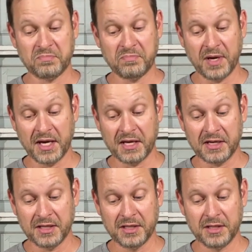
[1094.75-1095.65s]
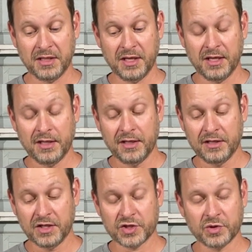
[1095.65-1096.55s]
But
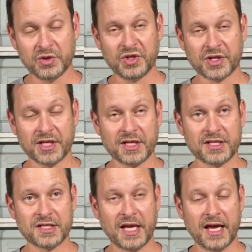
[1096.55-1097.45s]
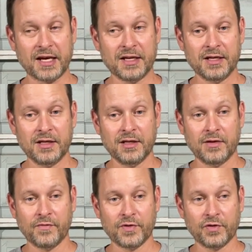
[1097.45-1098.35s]
initial look is that
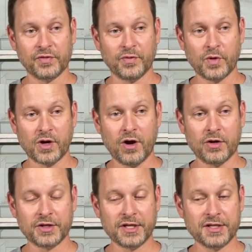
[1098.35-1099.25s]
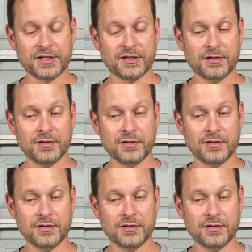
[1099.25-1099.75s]
for those 4 colonies,